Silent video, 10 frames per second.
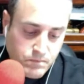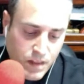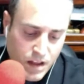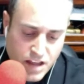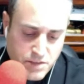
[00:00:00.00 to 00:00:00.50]

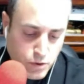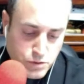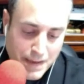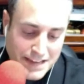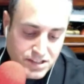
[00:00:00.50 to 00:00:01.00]
On the
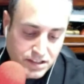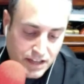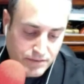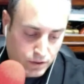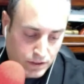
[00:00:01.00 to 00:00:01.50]
most basic
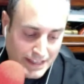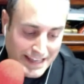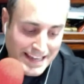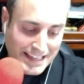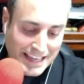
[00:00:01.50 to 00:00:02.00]
level,
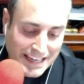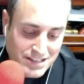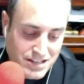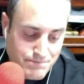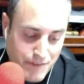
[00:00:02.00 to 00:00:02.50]
getting
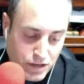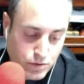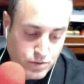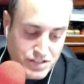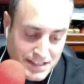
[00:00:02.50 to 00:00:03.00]
to the
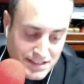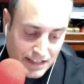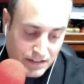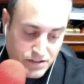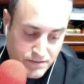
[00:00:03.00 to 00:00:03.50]
micro
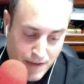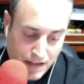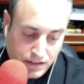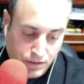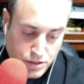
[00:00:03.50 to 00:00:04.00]
details of
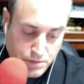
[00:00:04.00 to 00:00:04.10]
molecules